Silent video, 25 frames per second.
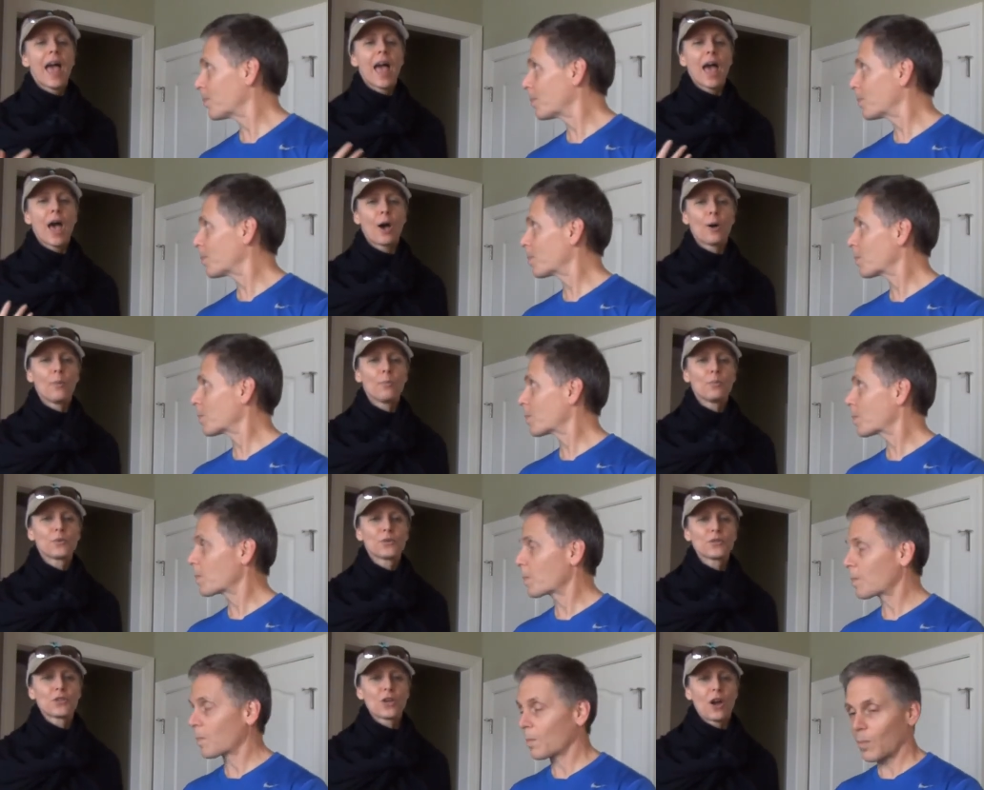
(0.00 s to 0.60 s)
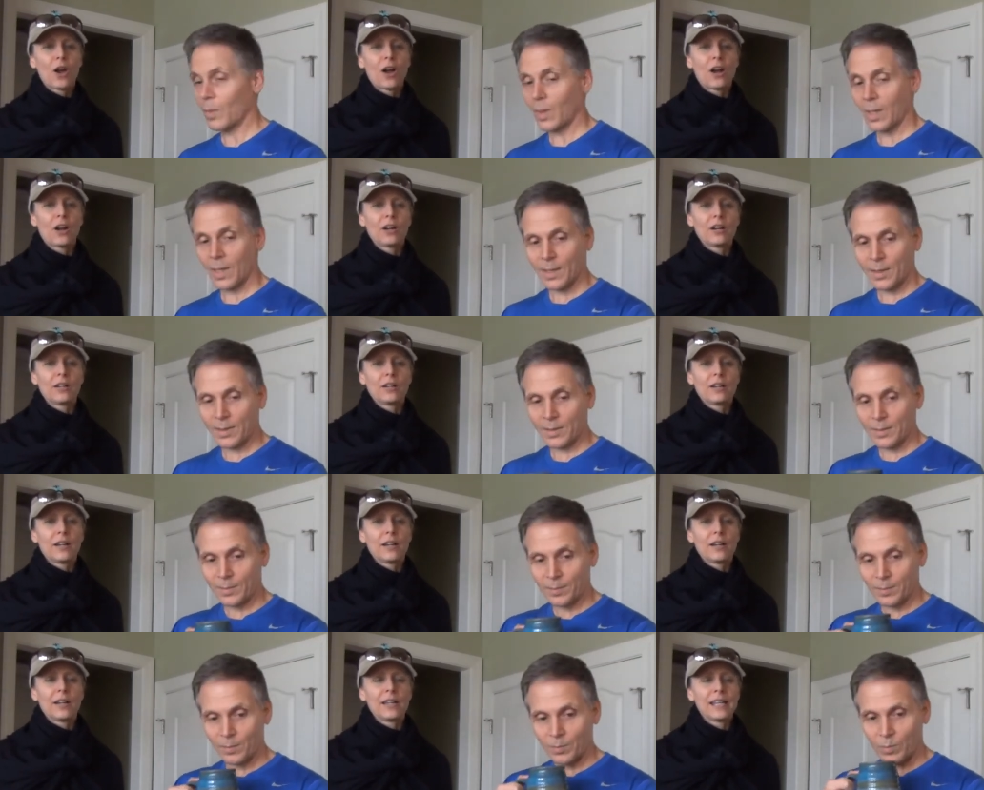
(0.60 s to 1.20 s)
Speaker 1: helps
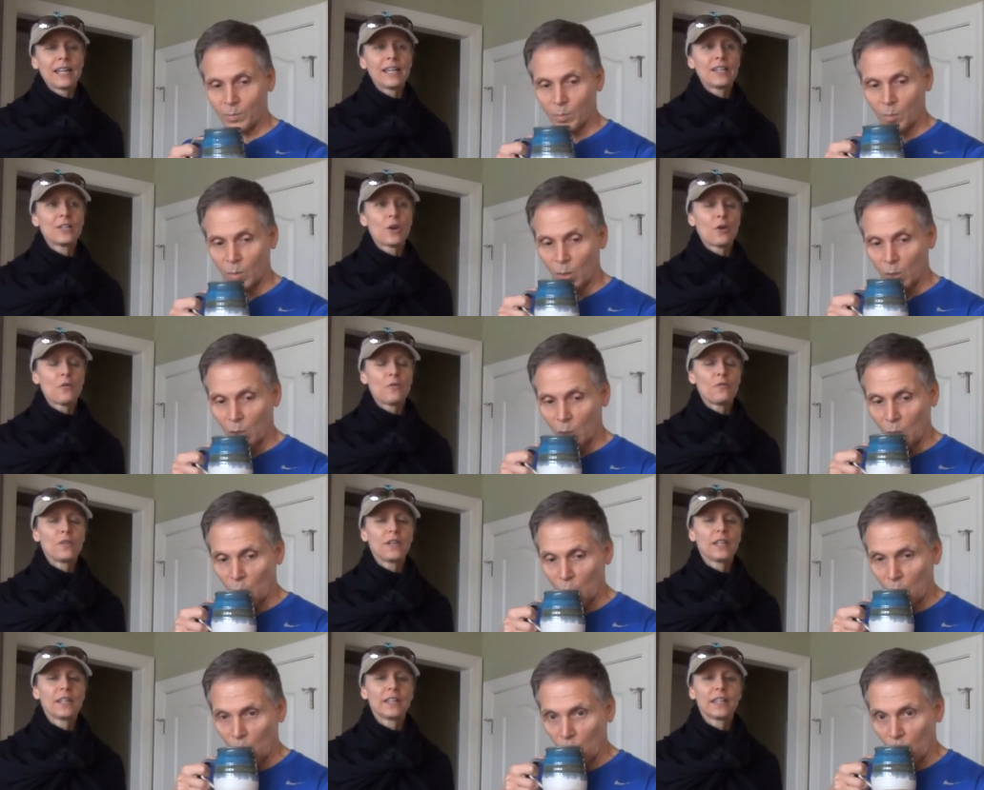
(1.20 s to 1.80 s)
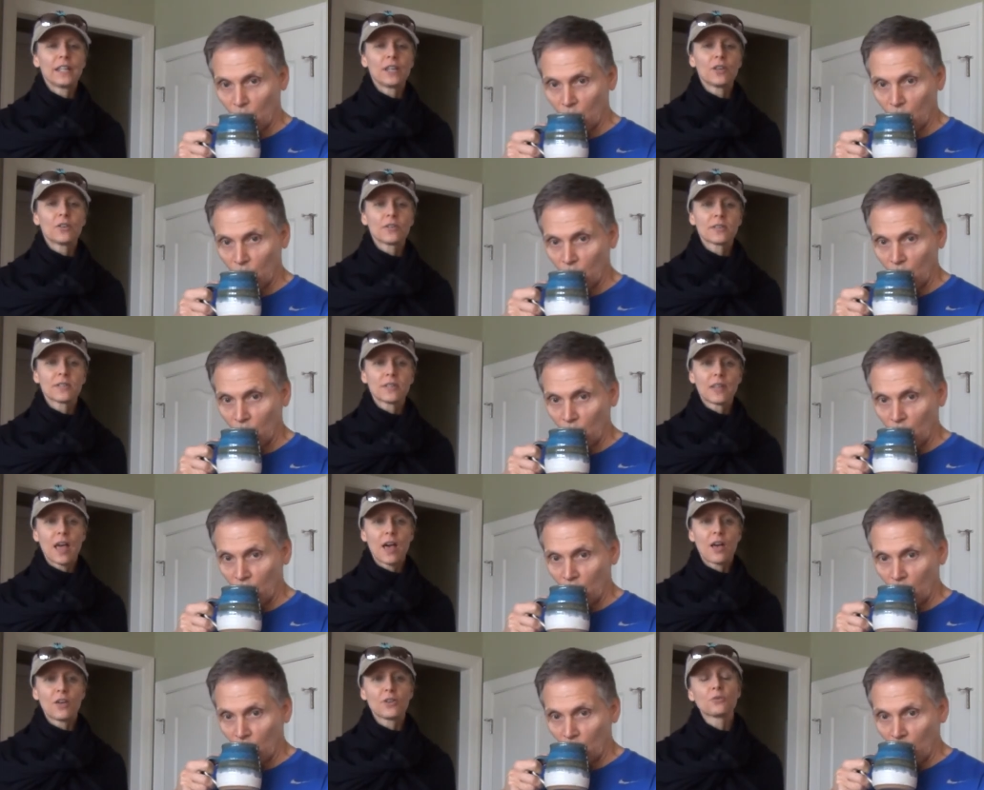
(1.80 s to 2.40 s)
our uh, endothelial
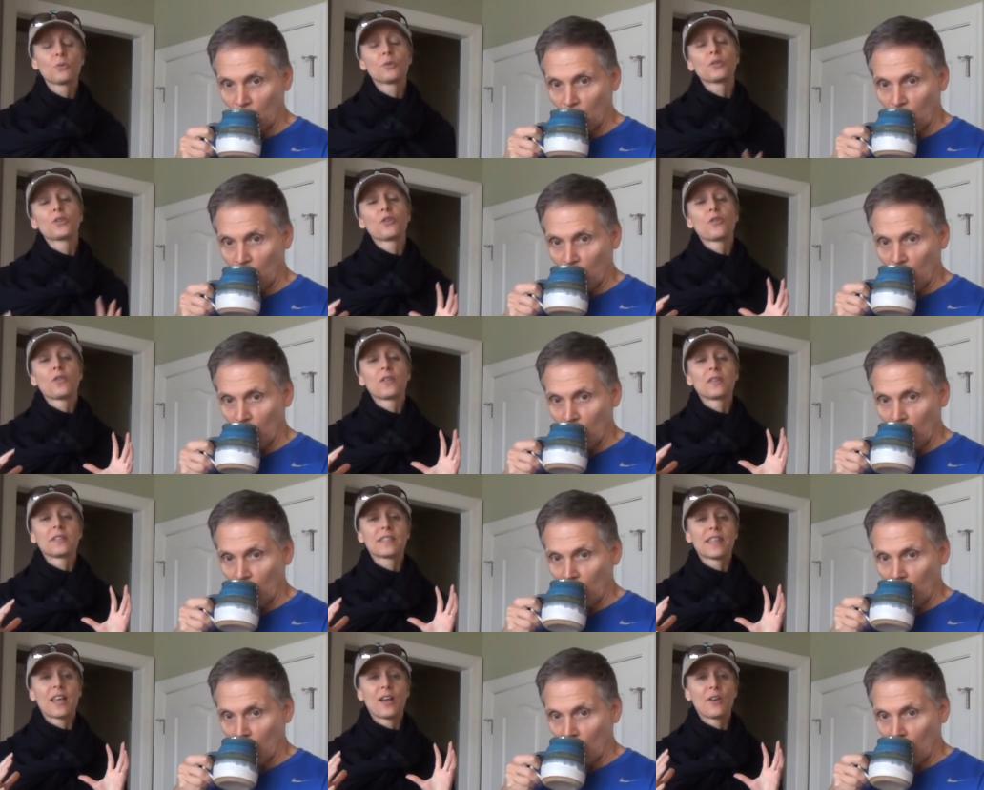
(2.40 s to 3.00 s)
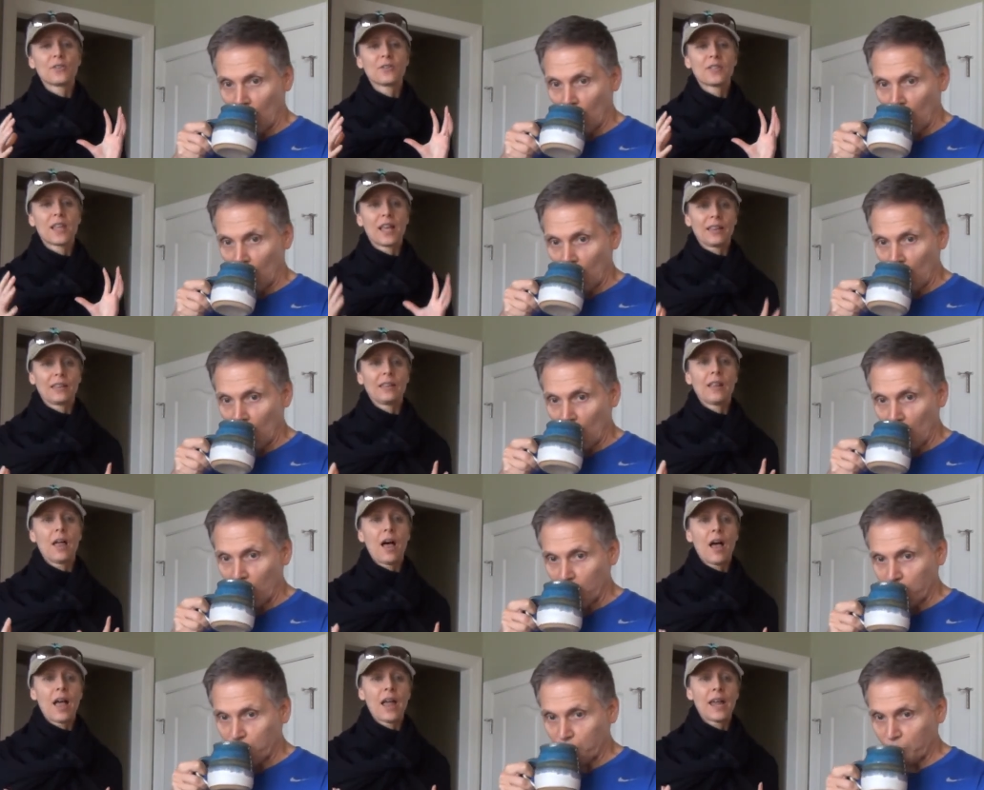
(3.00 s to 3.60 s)
cells, which are the cells
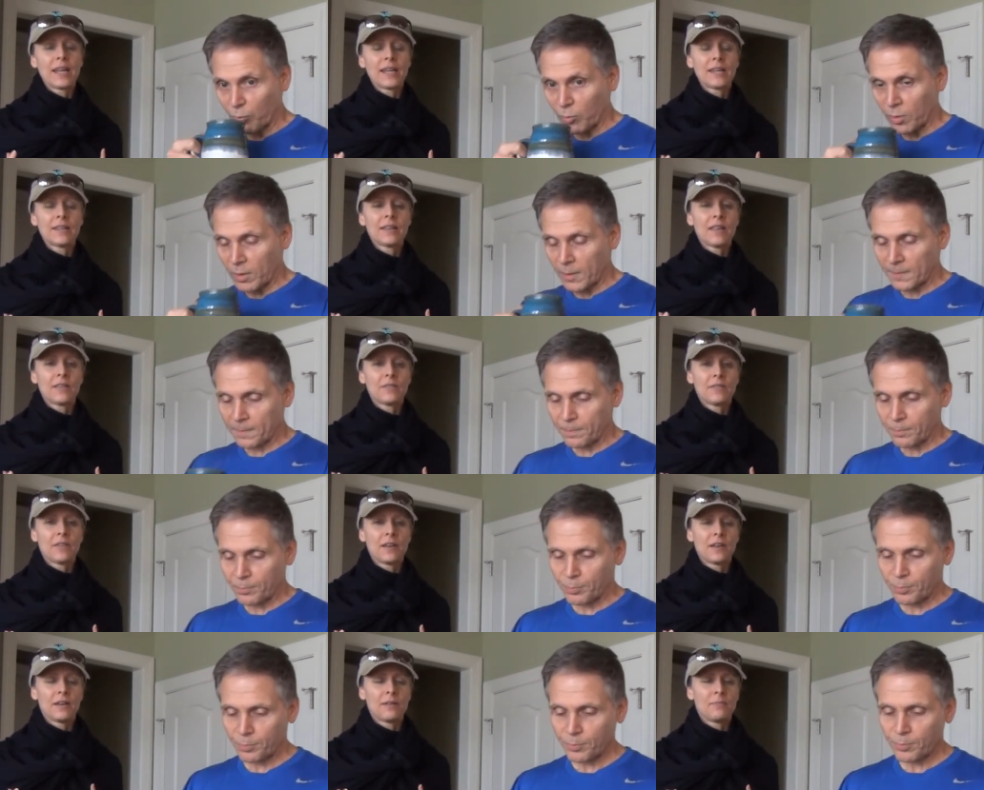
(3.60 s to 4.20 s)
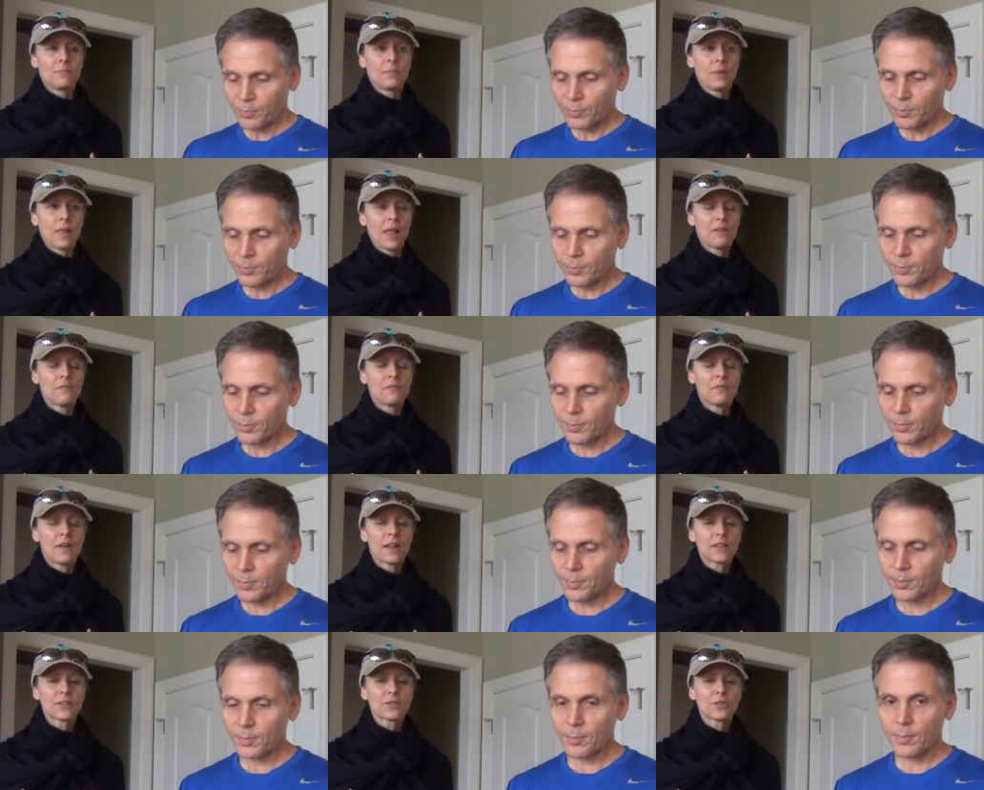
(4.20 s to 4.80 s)
that line the
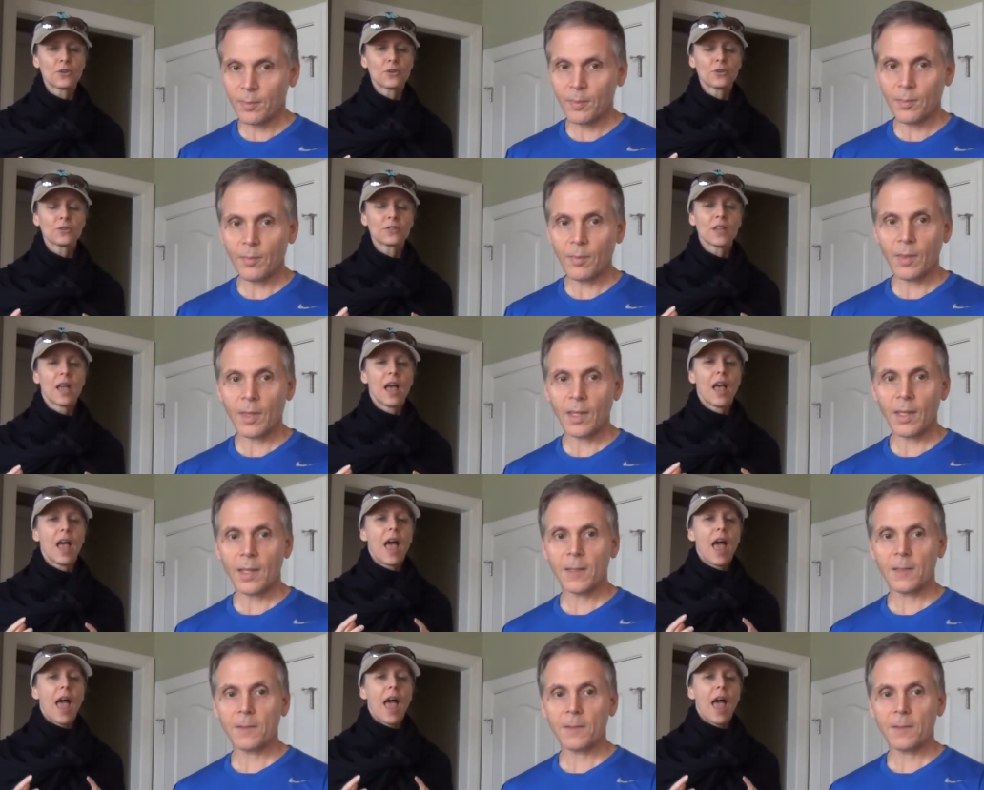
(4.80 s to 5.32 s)
blood vessels,